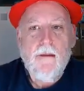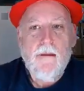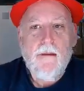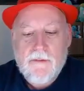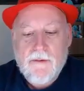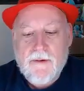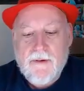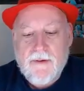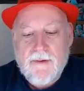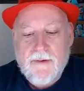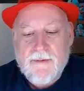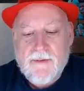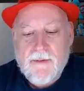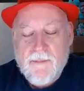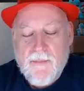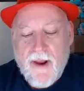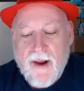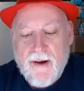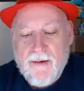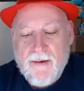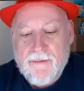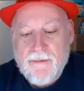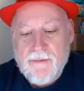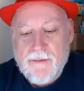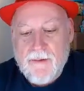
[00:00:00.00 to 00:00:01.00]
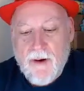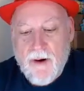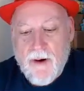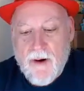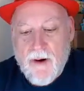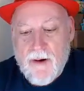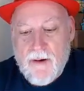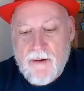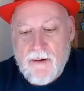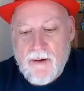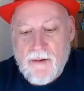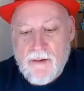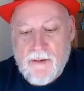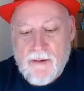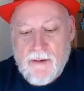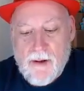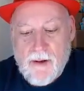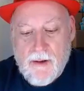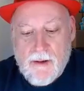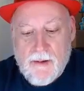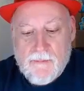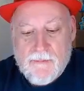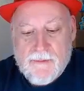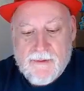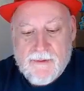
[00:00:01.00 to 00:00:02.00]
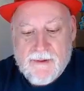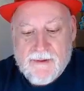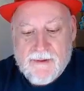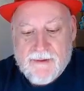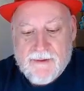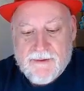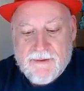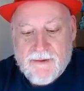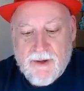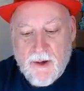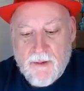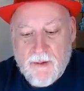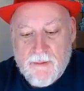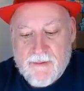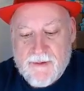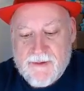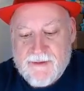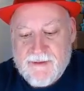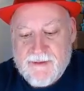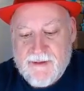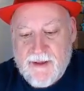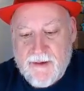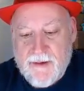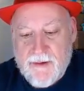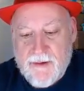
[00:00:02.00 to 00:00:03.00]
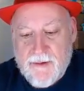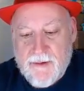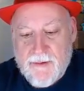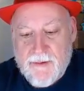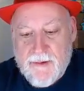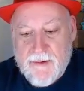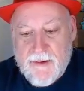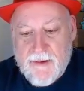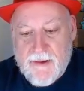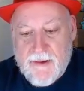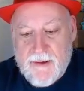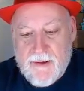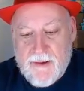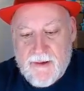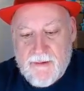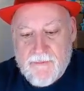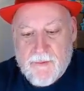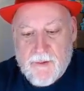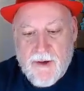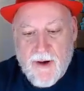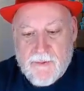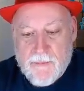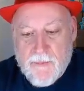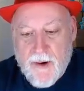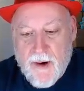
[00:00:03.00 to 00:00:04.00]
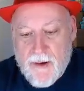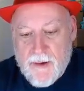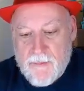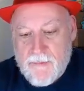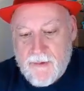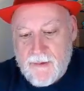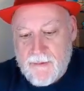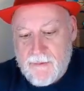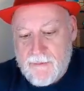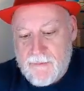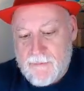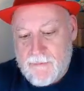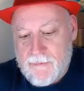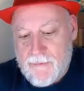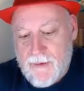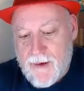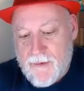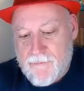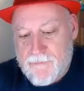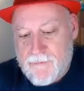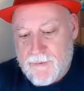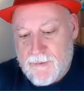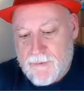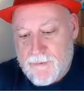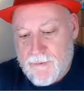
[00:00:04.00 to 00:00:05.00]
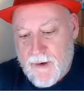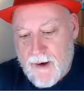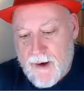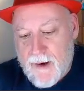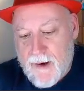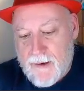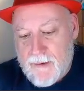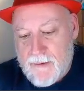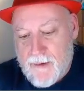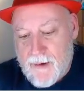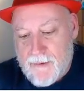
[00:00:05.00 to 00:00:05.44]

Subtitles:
Looking at the back of the card, let's start at the centering, from top to bottom and left to right.